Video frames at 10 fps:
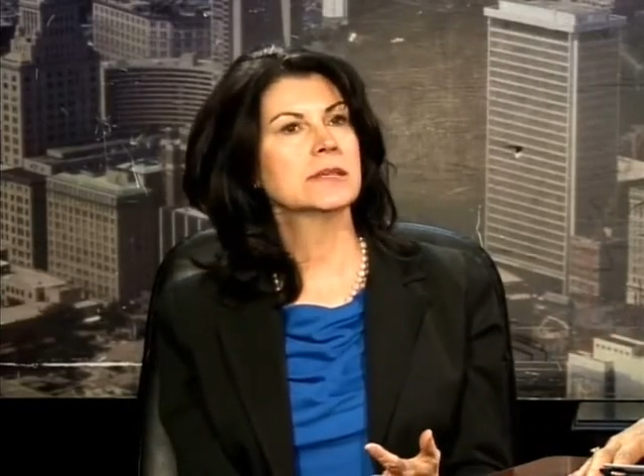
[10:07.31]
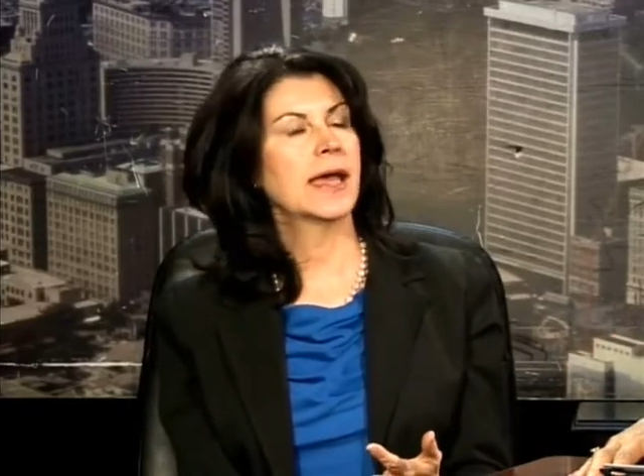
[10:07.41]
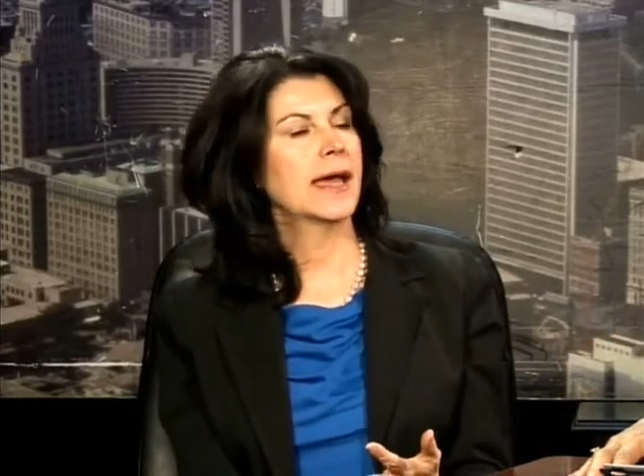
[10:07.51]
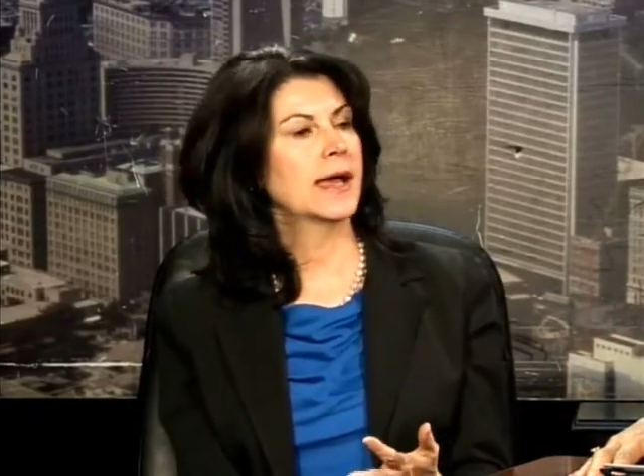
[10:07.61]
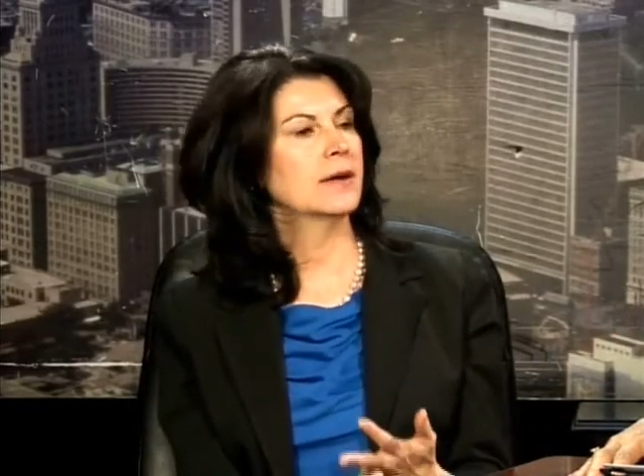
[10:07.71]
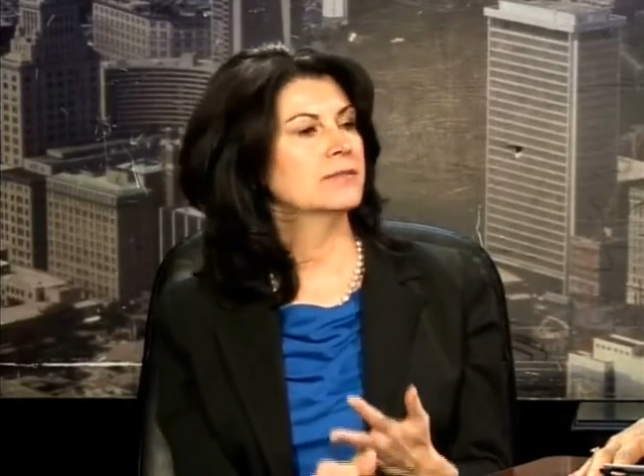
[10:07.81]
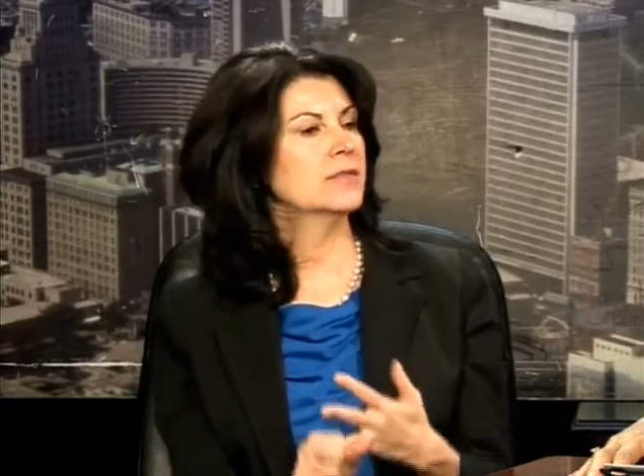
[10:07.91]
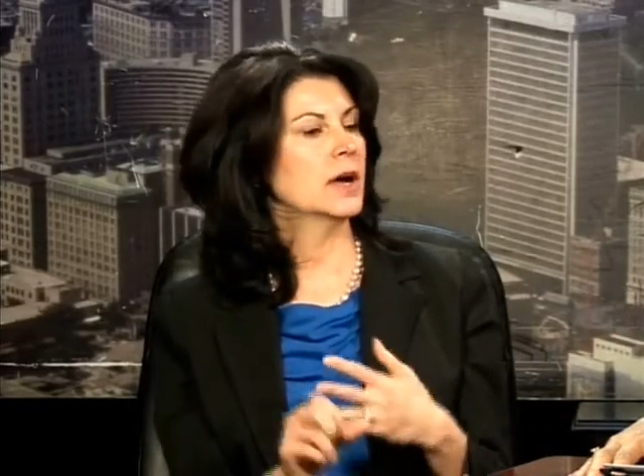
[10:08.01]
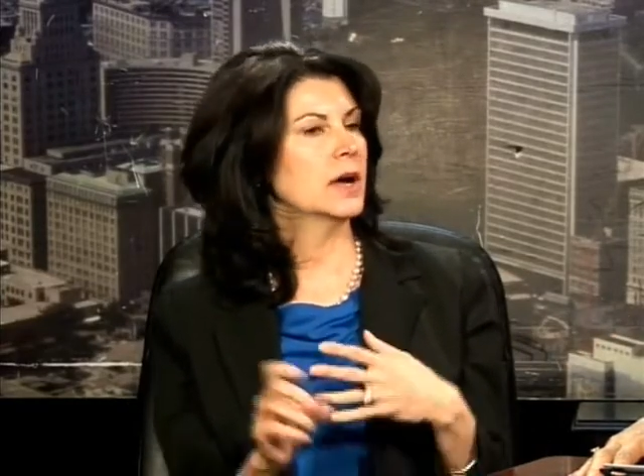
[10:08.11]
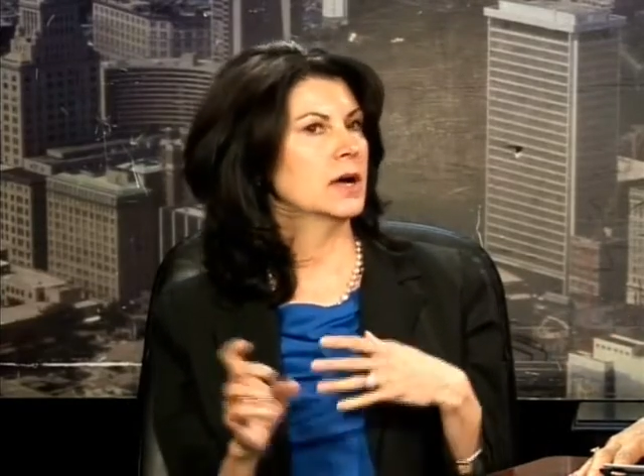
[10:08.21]

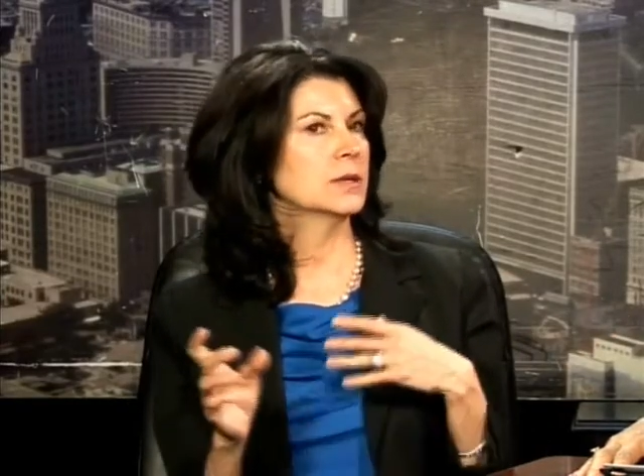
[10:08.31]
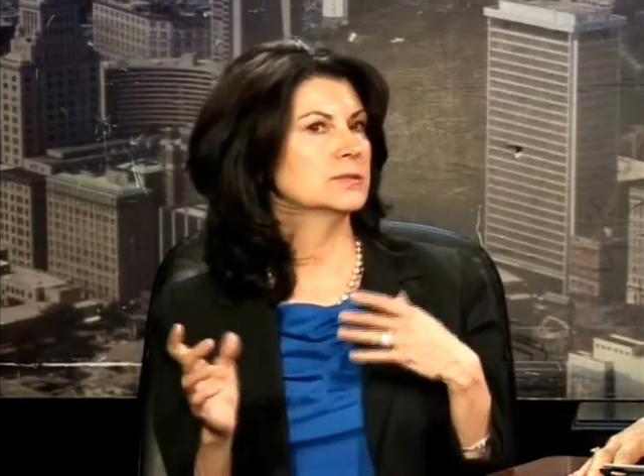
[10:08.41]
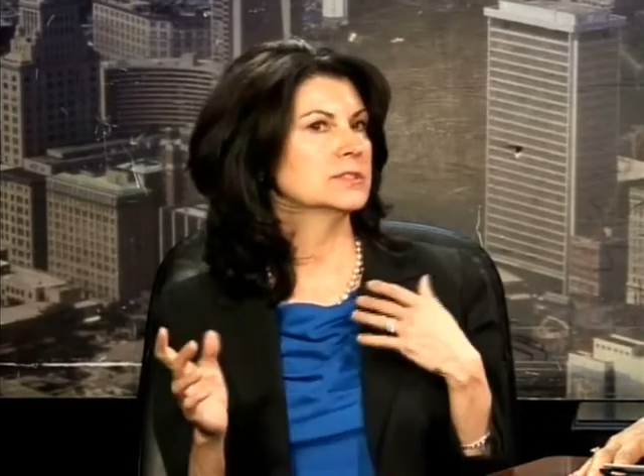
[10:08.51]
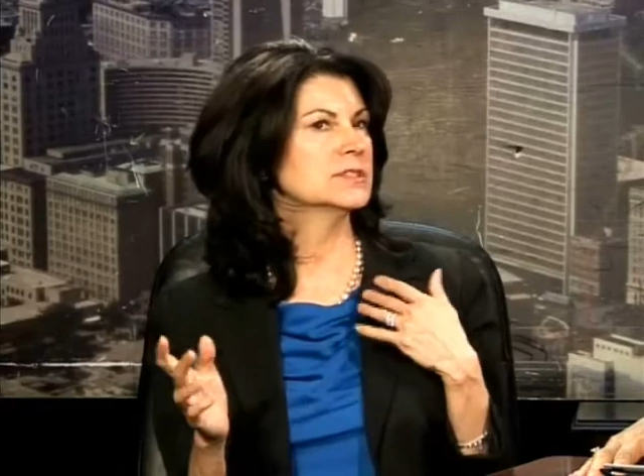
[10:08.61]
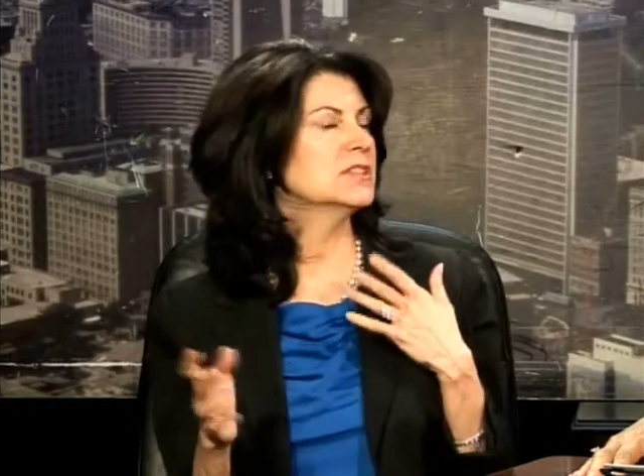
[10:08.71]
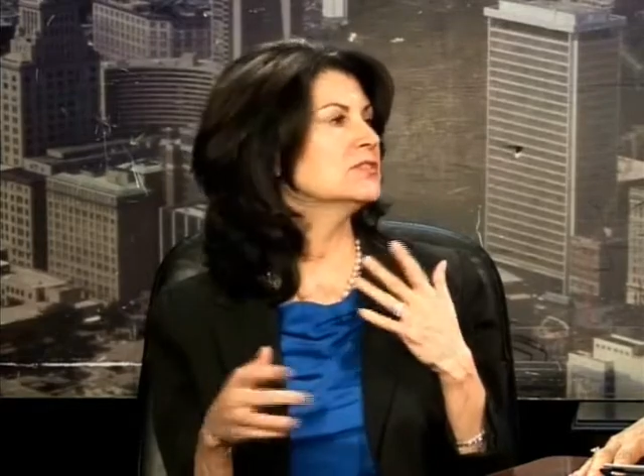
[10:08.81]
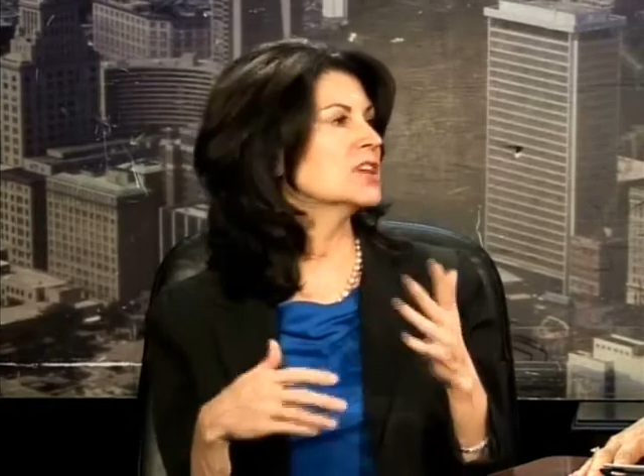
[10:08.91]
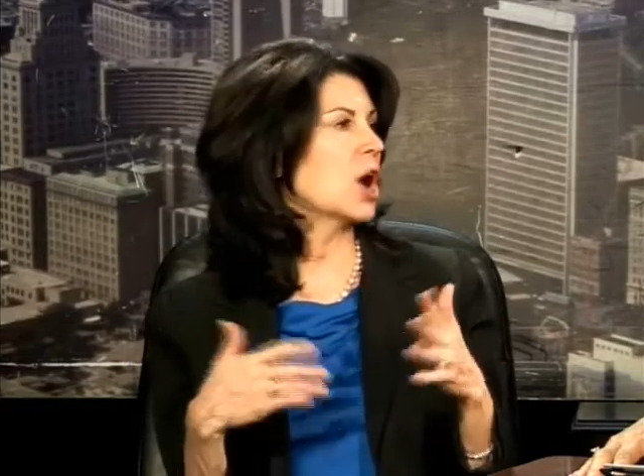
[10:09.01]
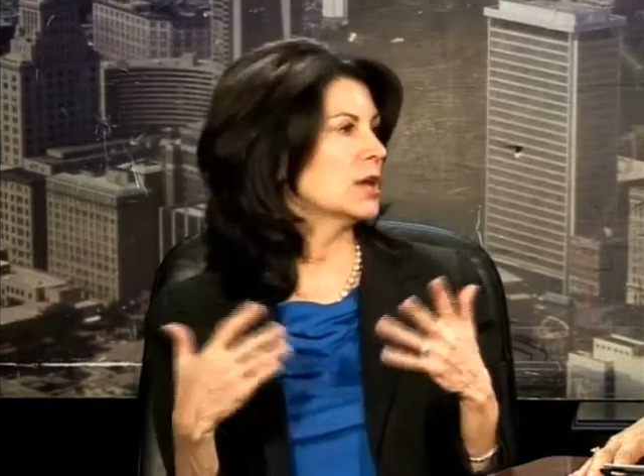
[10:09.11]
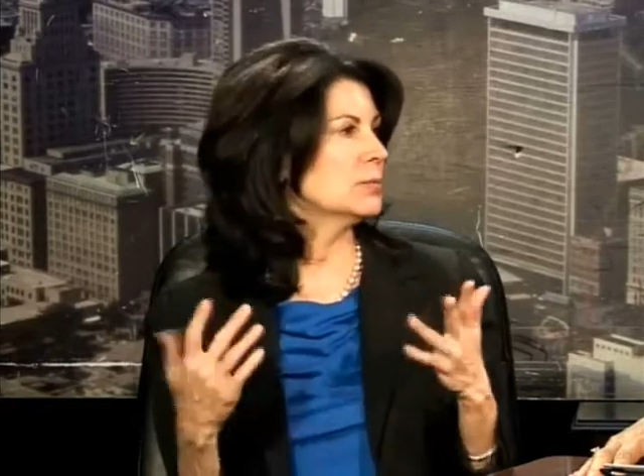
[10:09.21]
have
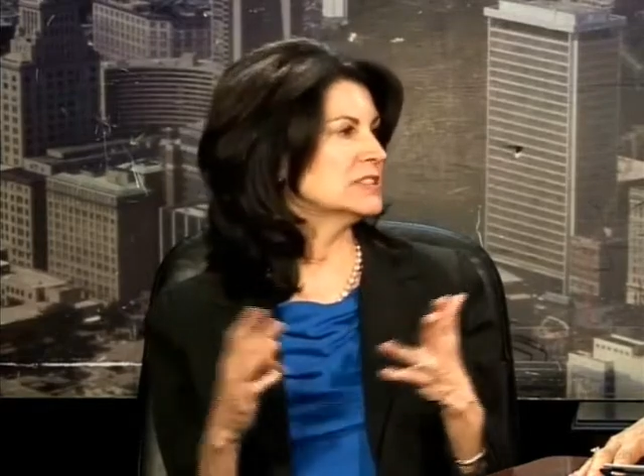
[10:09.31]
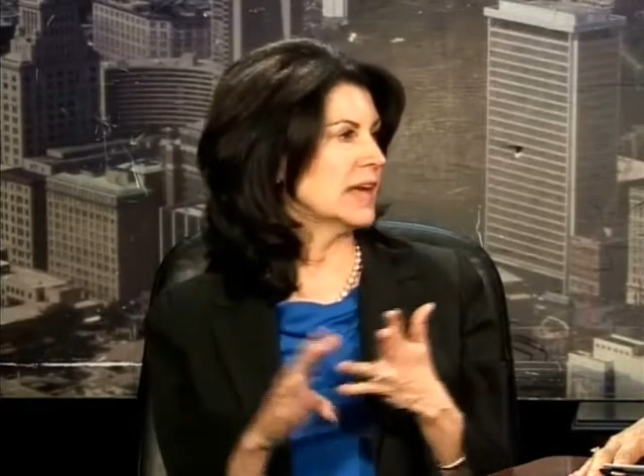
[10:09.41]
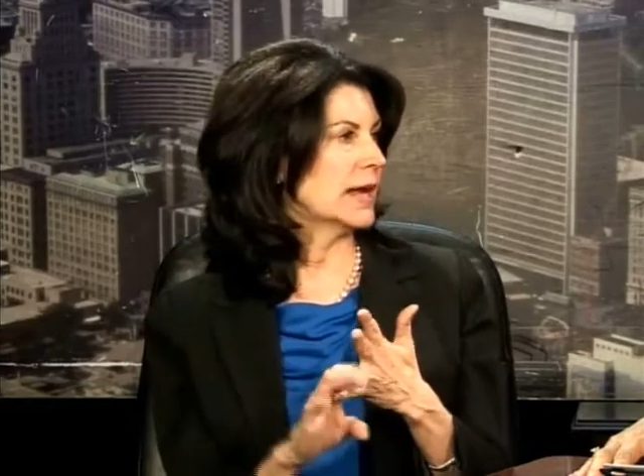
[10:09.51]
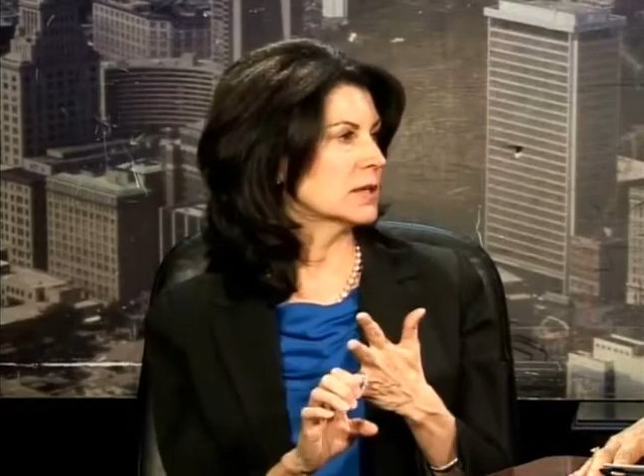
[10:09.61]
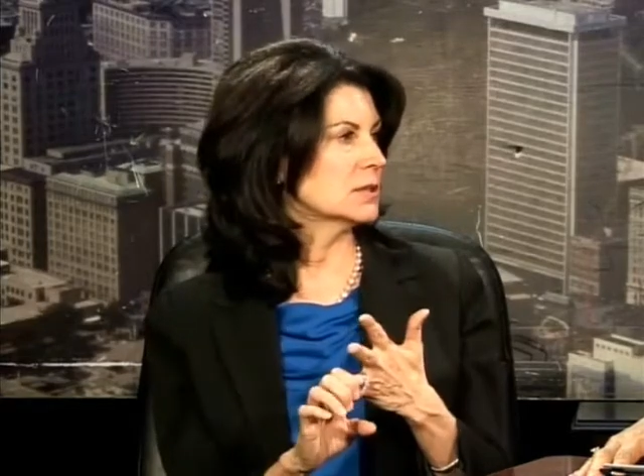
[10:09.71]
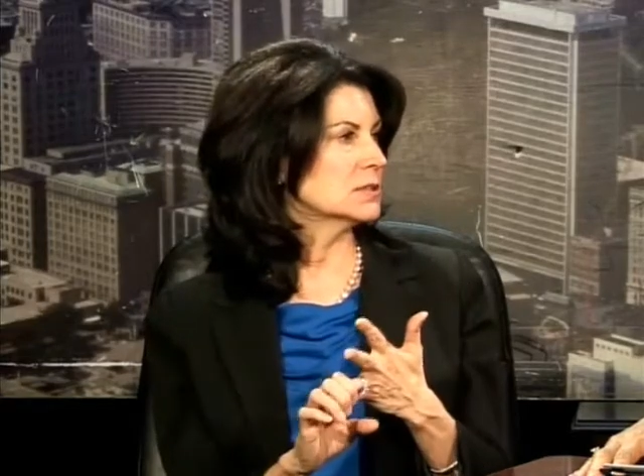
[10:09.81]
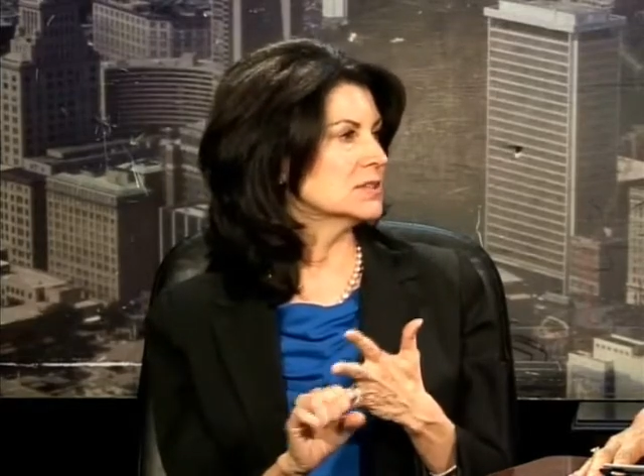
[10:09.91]
different kind of botanicals.